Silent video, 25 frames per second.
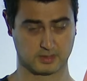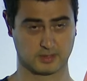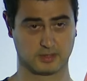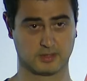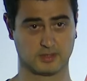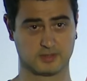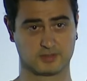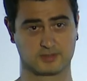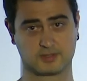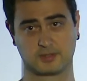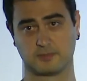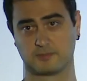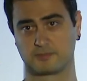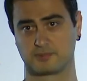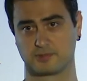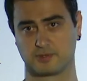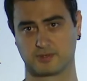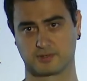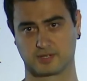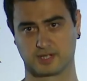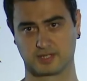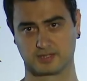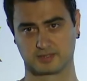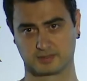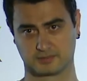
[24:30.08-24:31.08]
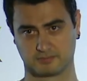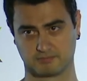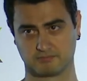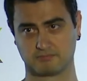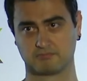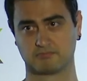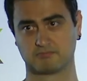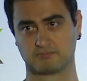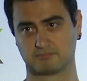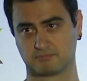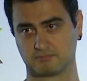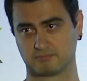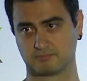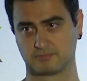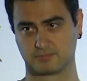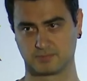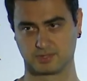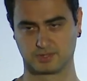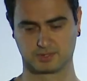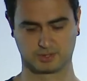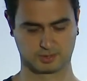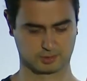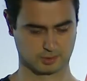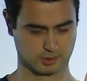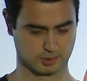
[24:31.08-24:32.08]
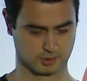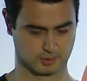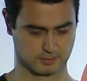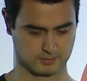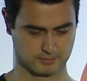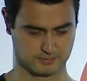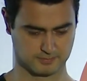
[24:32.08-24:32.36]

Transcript: It's in progress. This is good.